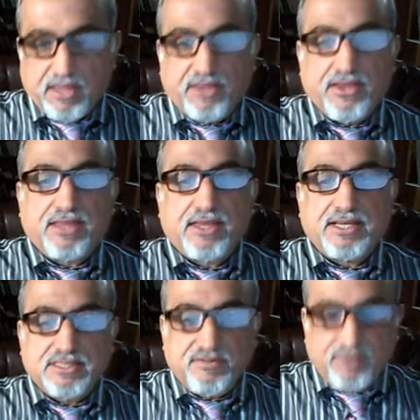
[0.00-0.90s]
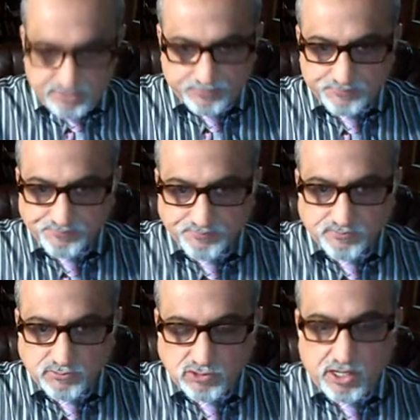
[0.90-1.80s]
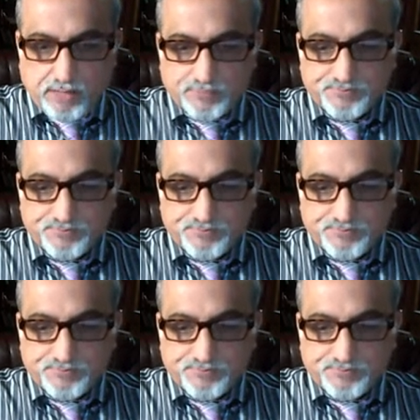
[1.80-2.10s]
That is division. Okay.